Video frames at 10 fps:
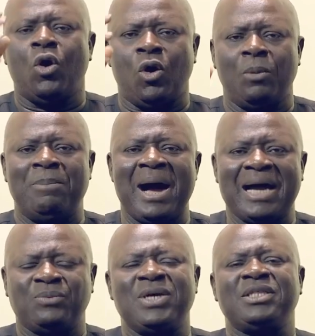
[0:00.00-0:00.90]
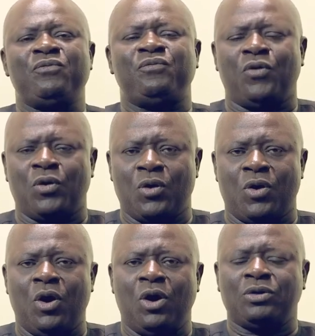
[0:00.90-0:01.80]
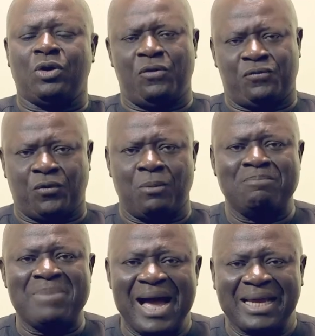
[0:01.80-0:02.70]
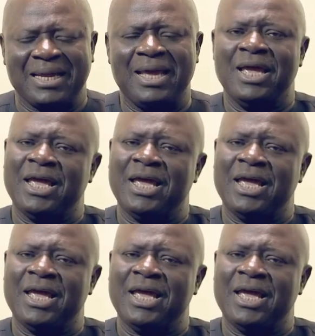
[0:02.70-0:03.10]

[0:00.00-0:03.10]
or bad, whether for God or for man.